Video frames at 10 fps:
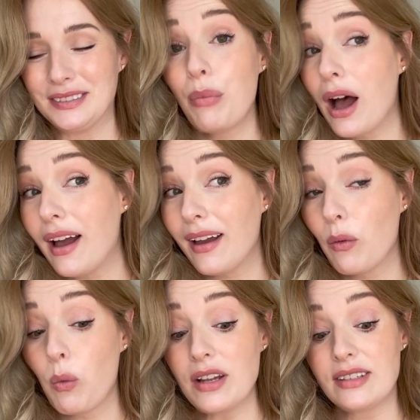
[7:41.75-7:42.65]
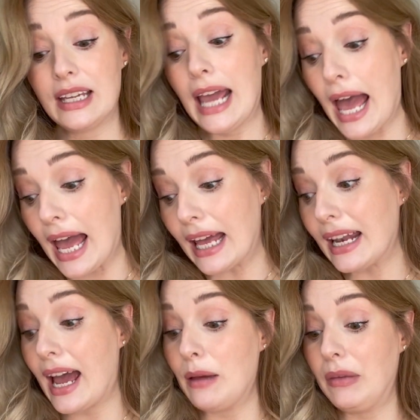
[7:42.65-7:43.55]
But once again,
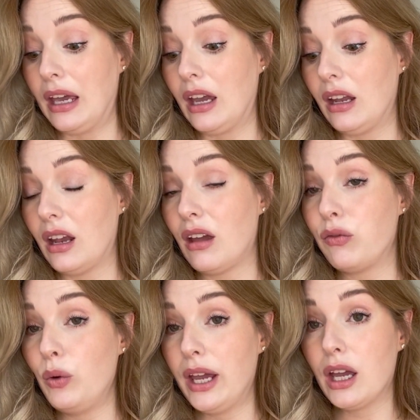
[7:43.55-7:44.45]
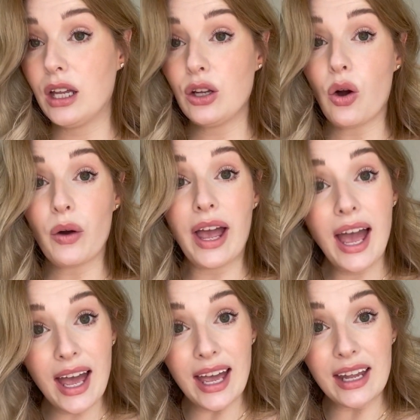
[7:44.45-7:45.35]
I mean, if we can go
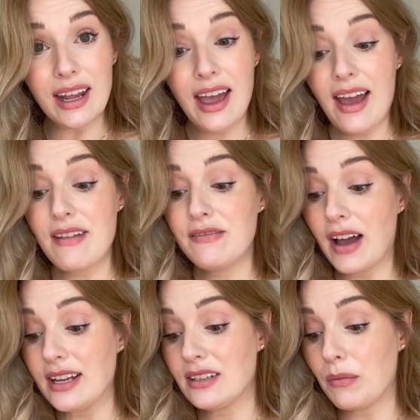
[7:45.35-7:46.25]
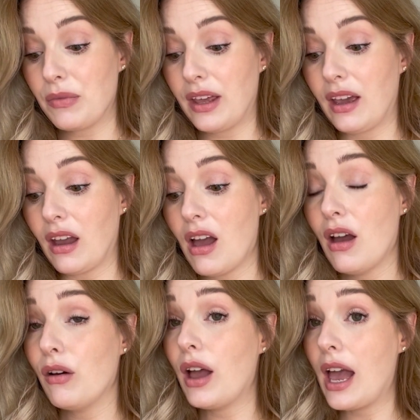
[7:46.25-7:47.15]
ahead and find something
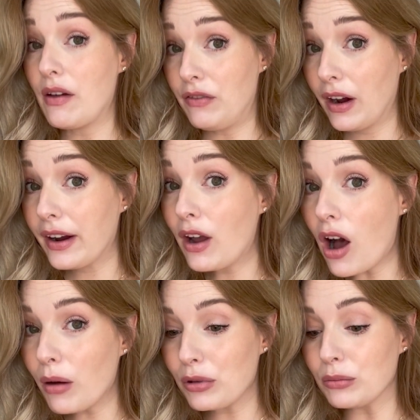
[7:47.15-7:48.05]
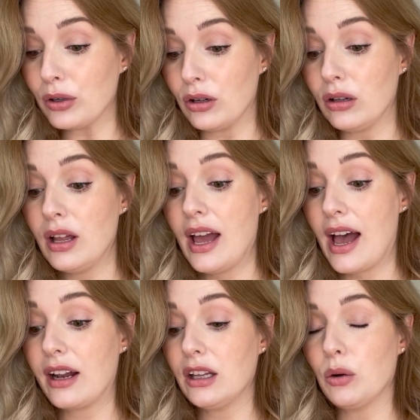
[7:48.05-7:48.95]
very comparable
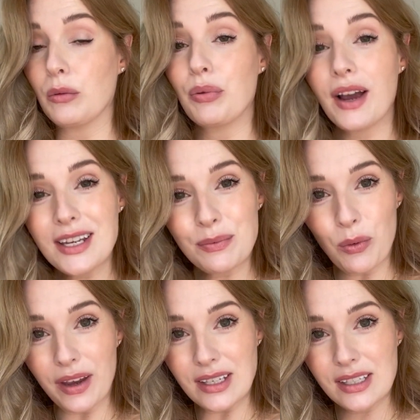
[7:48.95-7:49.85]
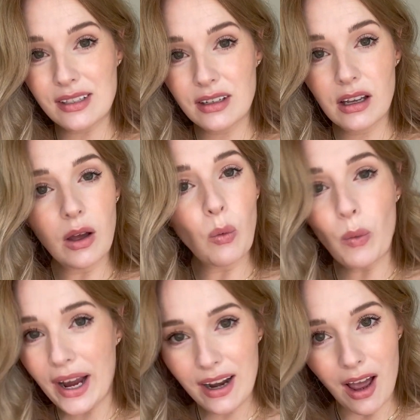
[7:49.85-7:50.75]
at a lower price point,
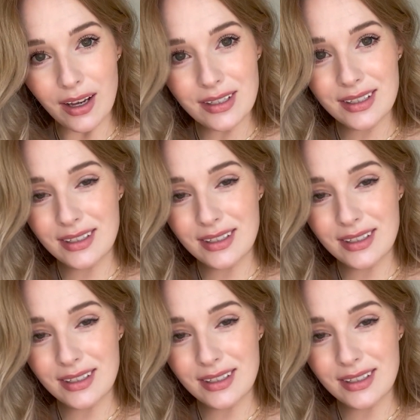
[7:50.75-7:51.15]
why not?